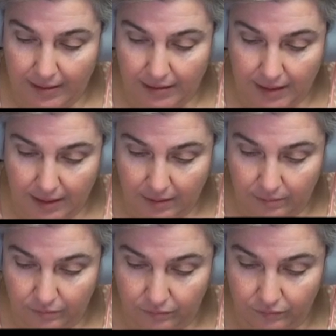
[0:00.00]

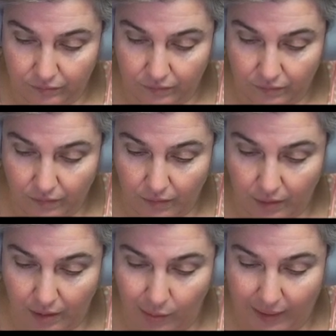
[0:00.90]

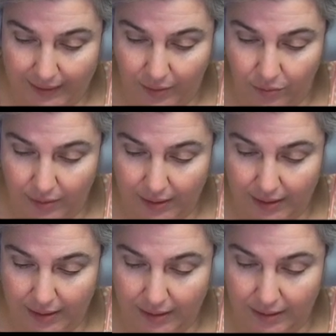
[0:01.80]
okay, we want to get
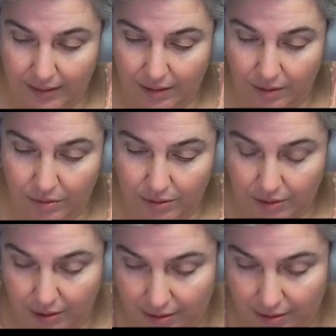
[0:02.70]
really close.